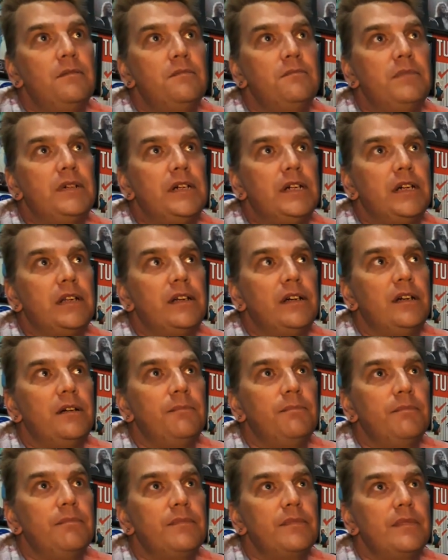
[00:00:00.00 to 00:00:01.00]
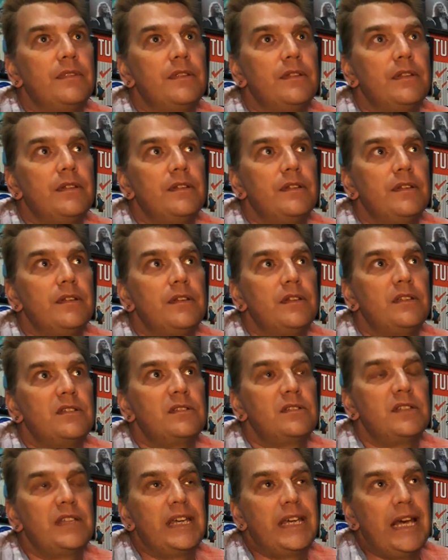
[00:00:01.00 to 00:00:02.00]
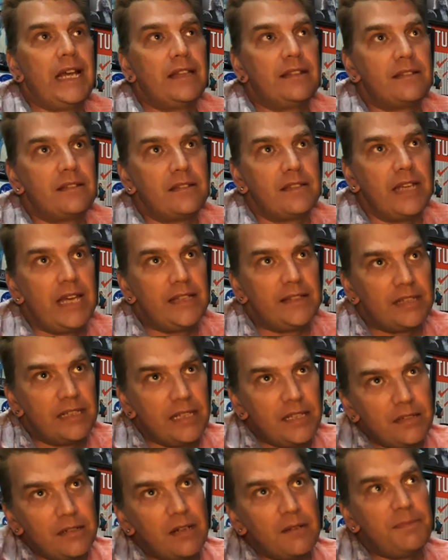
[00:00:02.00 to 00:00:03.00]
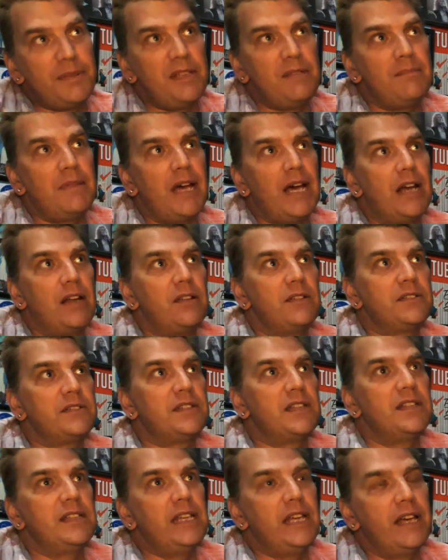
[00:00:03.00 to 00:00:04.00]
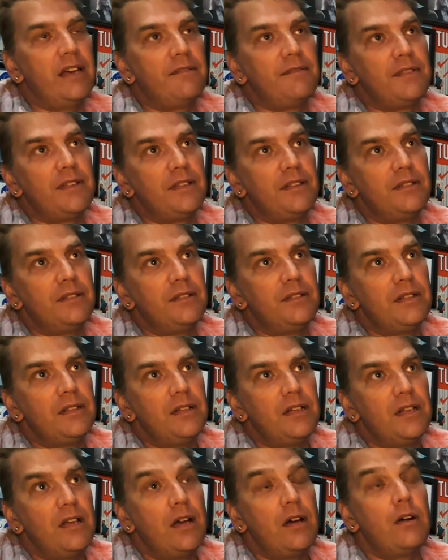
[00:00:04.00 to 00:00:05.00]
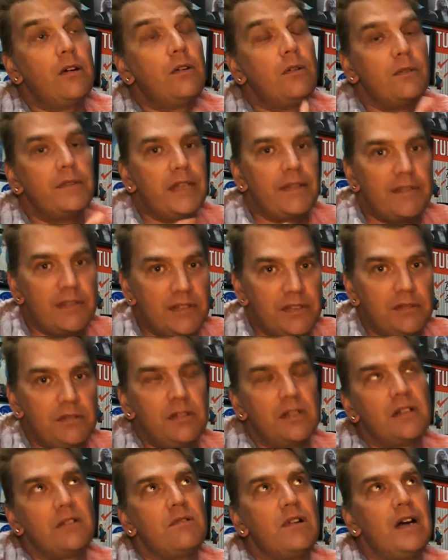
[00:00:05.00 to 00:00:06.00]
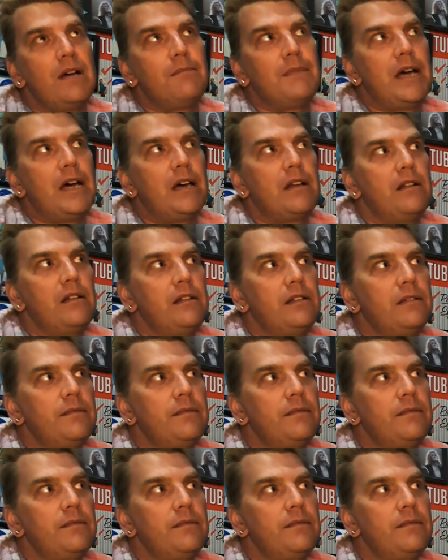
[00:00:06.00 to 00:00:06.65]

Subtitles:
But so they got the QRP models. Then they have the 200 watt model.